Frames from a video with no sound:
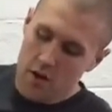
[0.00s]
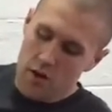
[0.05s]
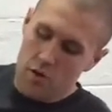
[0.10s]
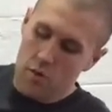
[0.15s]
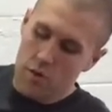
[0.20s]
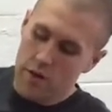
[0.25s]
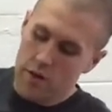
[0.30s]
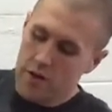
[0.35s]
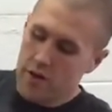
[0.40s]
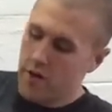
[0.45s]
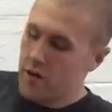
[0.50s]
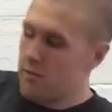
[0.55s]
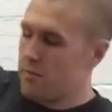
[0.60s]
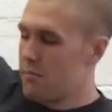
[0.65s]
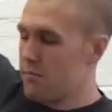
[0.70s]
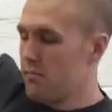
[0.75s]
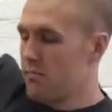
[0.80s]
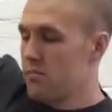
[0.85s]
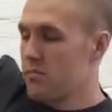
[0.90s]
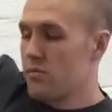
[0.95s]
where you're gonna
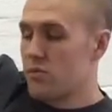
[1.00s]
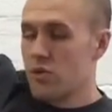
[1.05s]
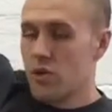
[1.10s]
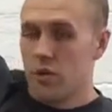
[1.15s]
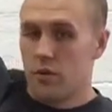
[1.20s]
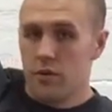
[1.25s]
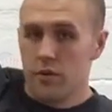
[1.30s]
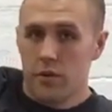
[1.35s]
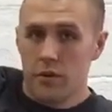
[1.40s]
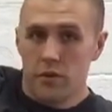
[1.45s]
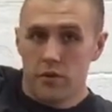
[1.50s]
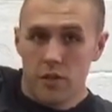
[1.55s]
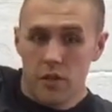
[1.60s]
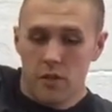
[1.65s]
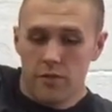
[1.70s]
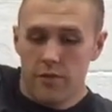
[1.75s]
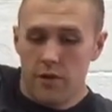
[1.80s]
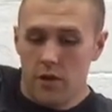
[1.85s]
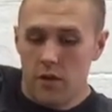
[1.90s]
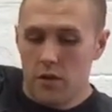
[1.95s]
turn
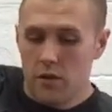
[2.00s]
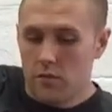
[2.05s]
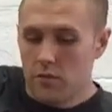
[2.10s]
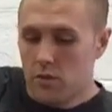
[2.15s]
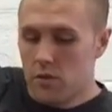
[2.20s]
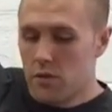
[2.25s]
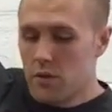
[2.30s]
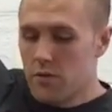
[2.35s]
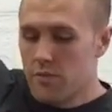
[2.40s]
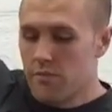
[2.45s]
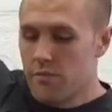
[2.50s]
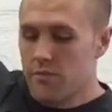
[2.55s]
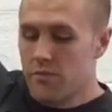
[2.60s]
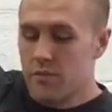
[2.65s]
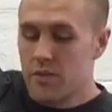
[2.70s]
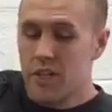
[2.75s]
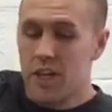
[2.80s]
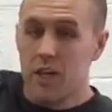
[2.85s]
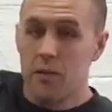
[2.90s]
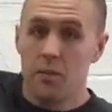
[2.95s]
yourself on the roller,
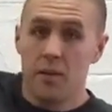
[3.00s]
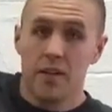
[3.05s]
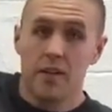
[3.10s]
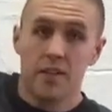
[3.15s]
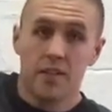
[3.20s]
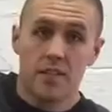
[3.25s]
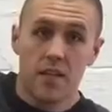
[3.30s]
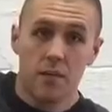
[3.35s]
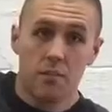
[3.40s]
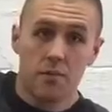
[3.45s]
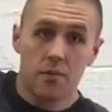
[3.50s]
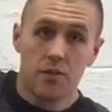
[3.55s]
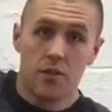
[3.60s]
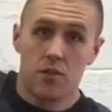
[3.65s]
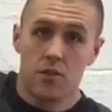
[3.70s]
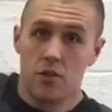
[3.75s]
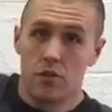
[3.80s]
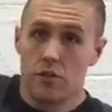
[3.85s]
keeping in the same position.